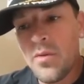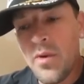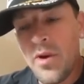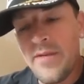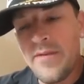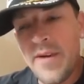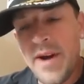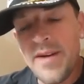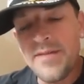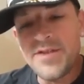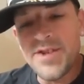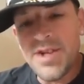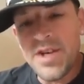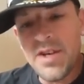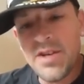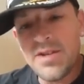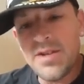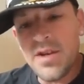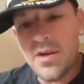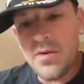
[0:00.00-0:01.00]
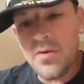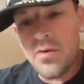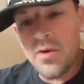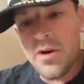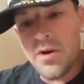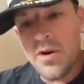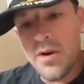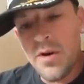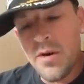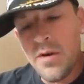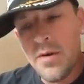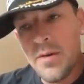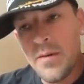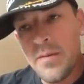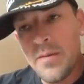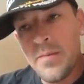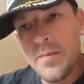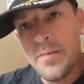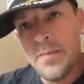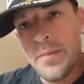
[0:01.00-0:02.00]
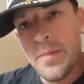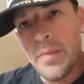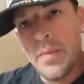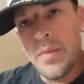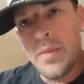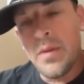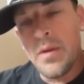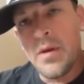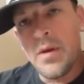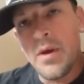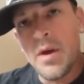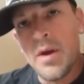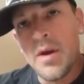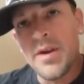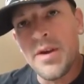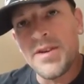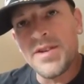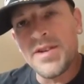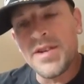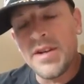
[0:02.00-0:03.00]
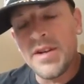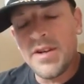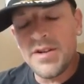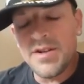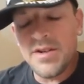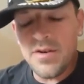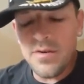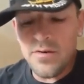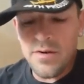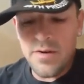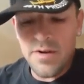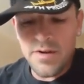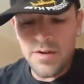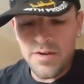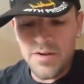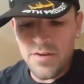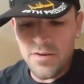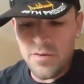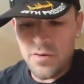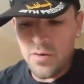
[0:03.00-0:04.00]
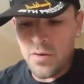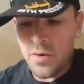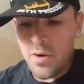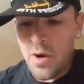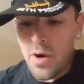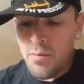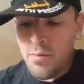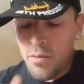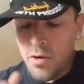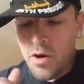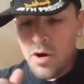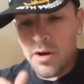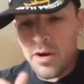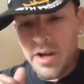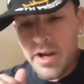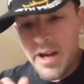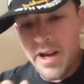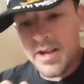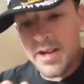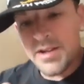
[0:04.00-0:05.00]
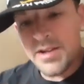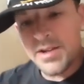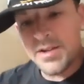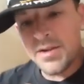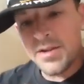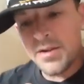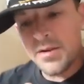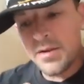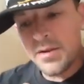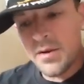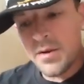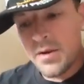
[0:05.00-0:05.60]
The way 5G is going to work is it is going to broadcast